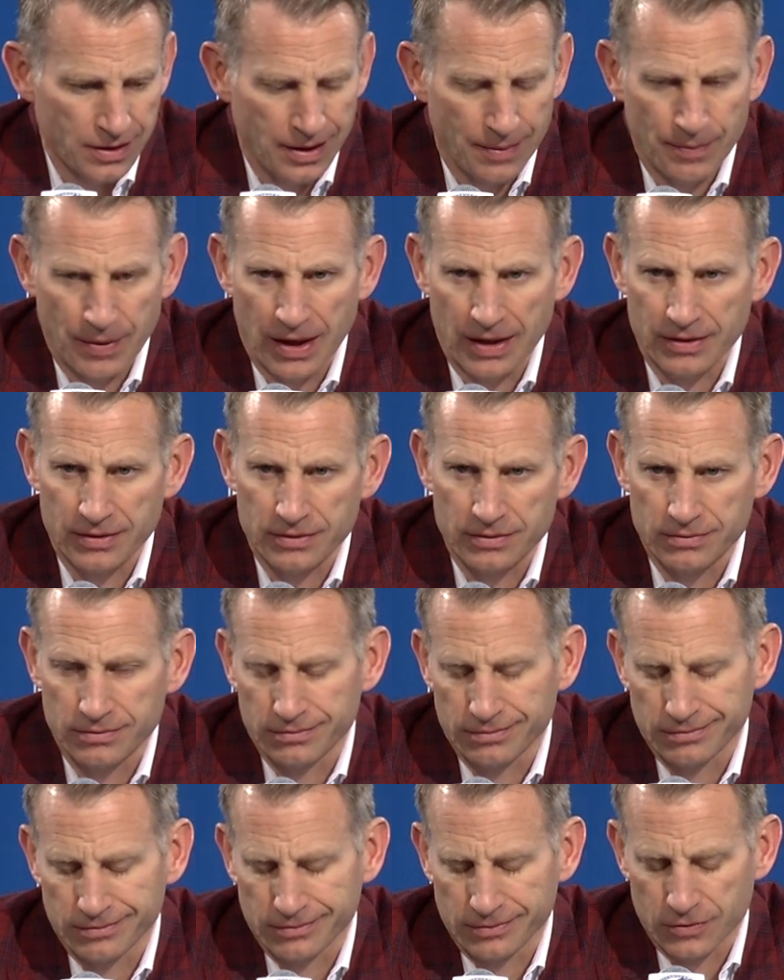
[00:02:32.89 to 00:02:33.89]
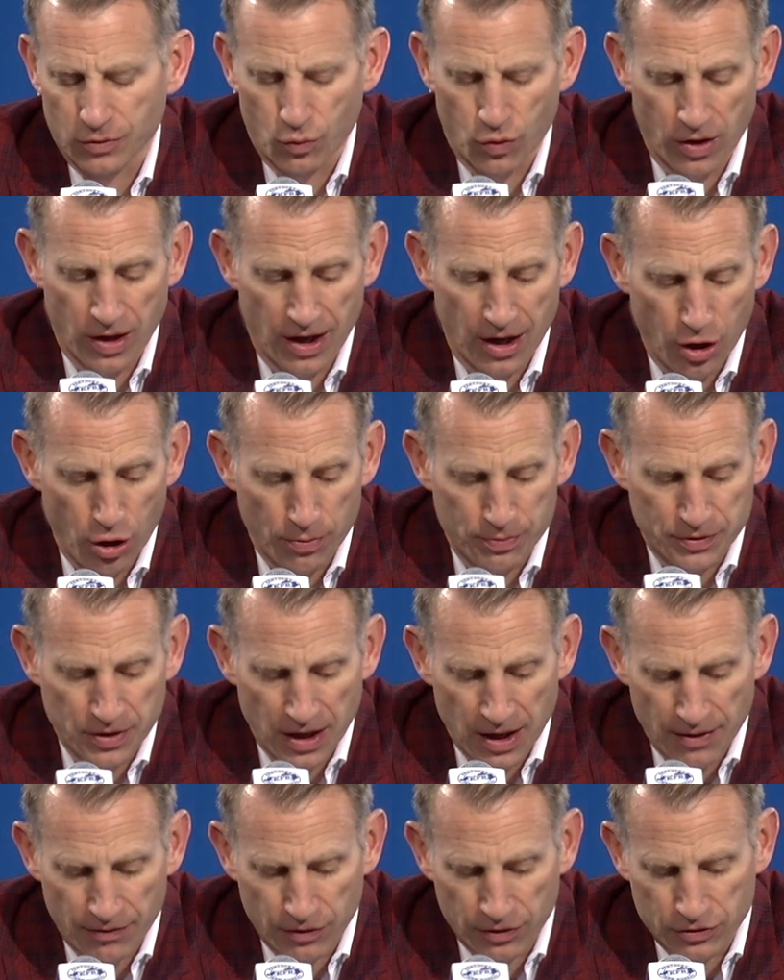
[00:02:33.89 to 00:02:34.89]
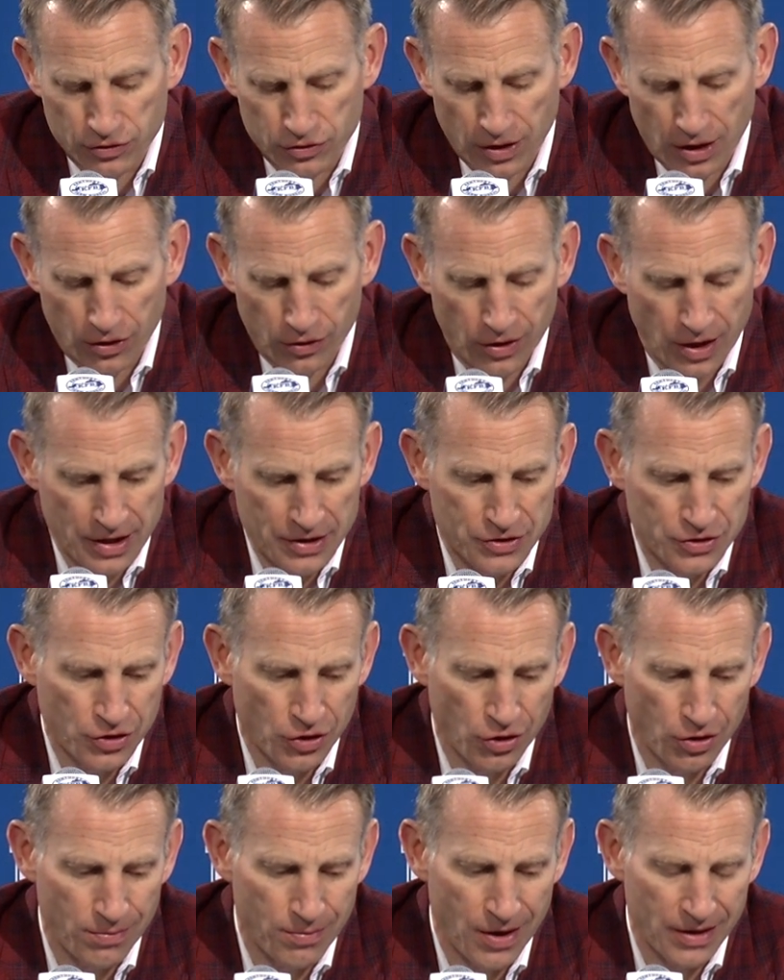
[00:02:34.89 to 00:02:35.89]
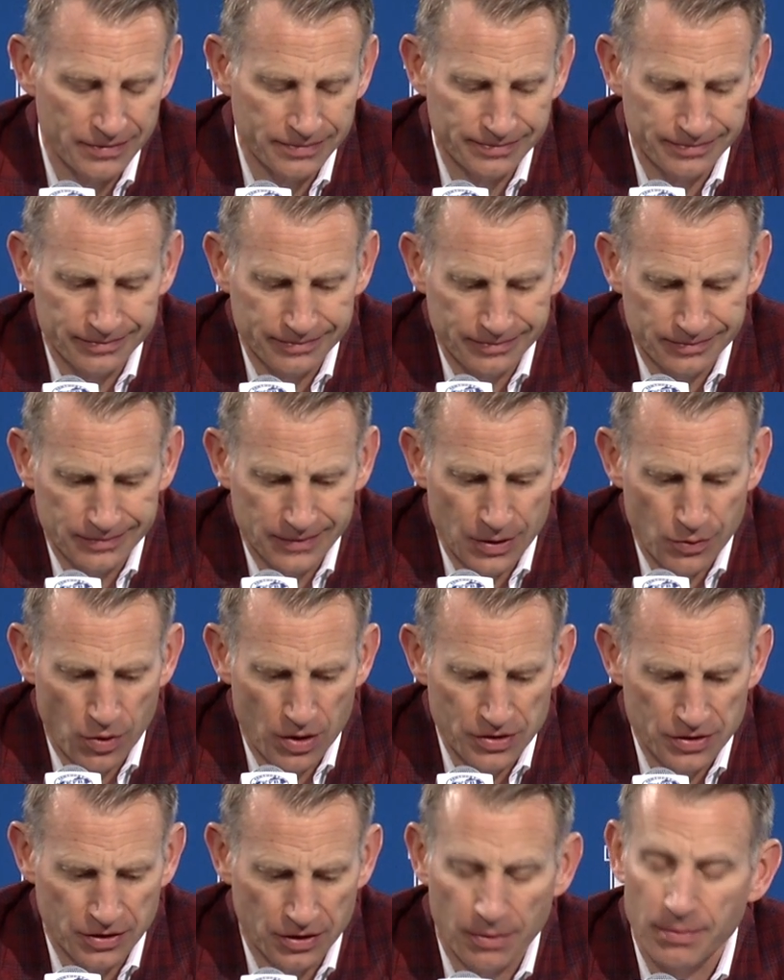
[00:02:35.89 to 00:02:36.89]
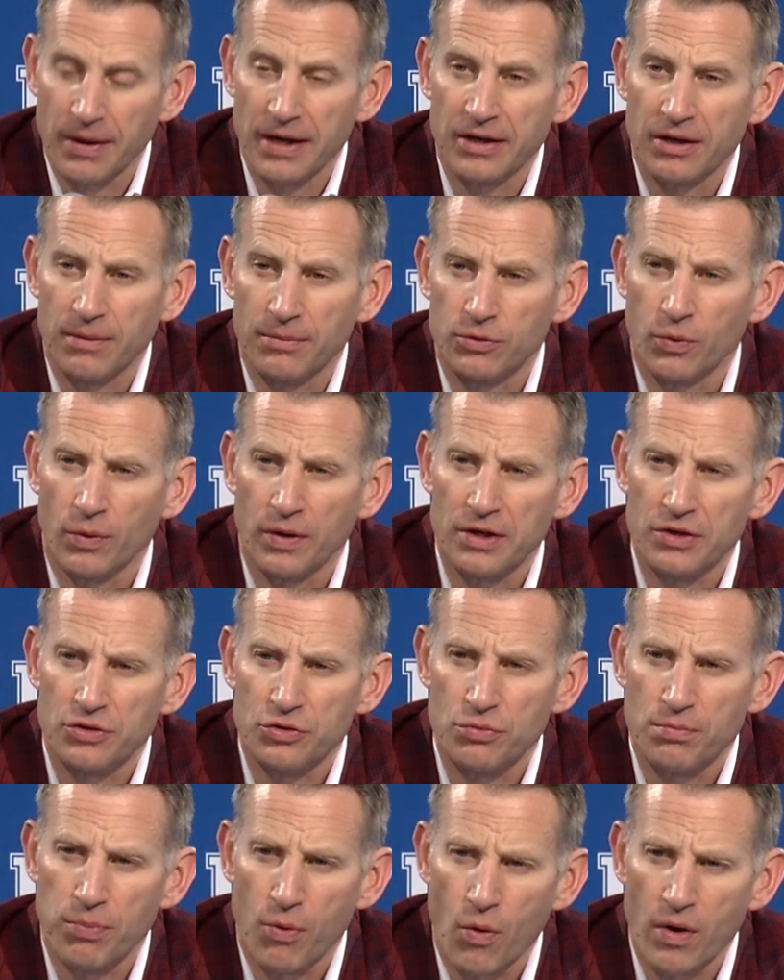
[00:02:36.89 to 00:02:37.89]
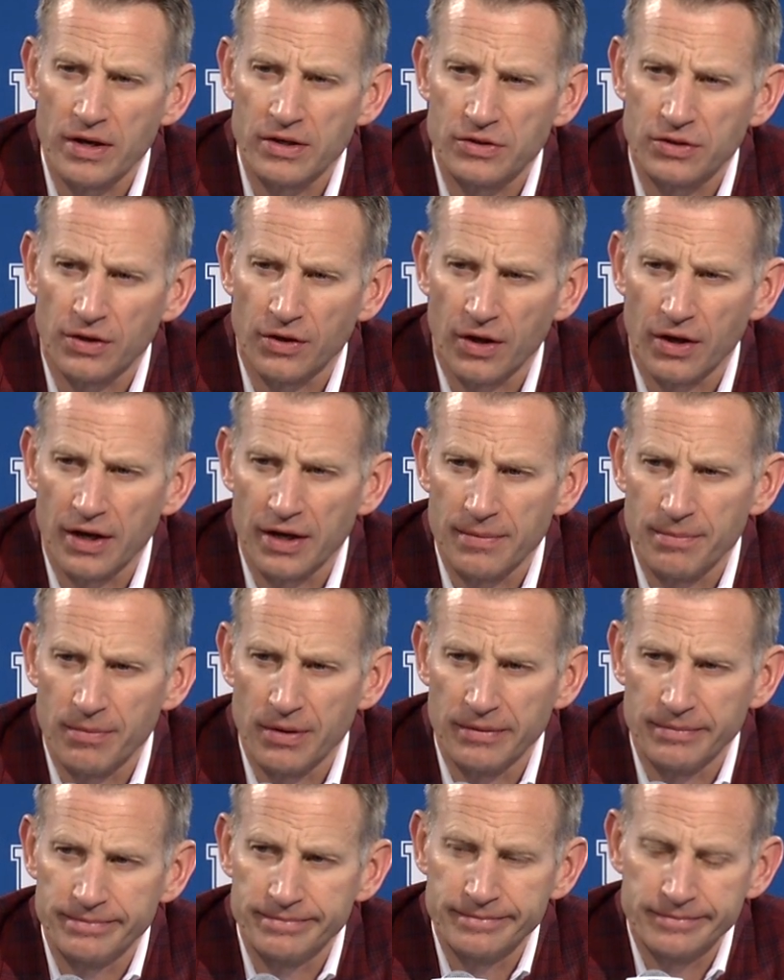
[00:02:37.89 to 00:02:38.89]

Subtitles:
I'm not would have helped to have Latrell Reitzel, but he wasn't going to make up 22 points tonight. But,